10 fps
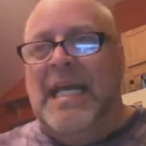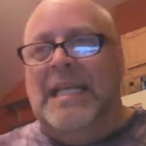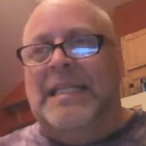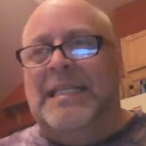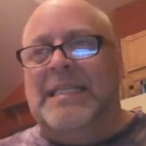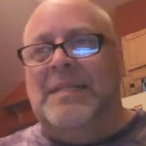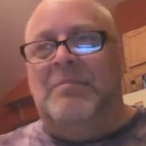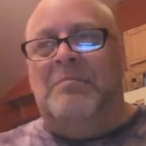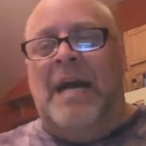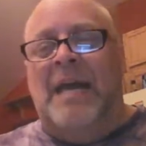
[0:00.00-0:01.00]
Listen,
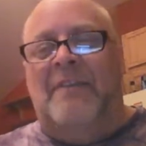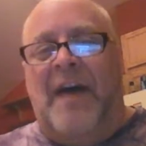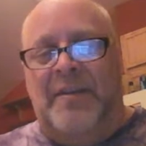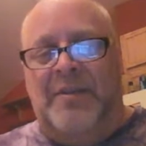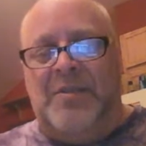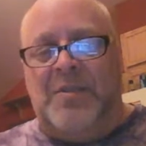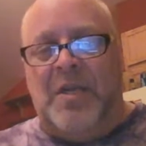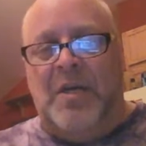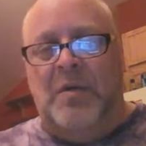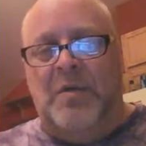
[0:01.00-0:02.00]
my father used
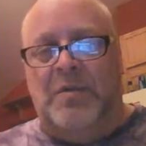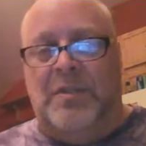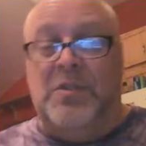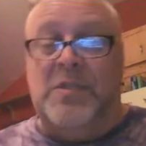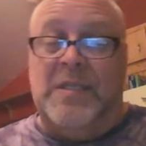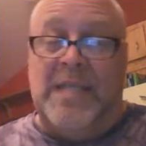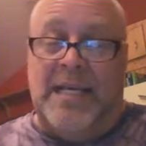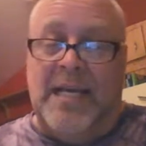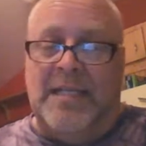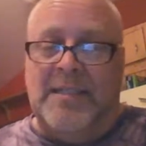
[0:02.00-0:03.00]
to take
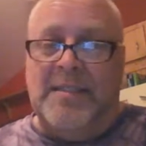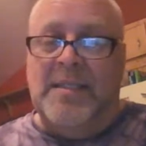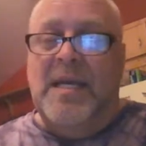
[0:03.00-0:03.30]
us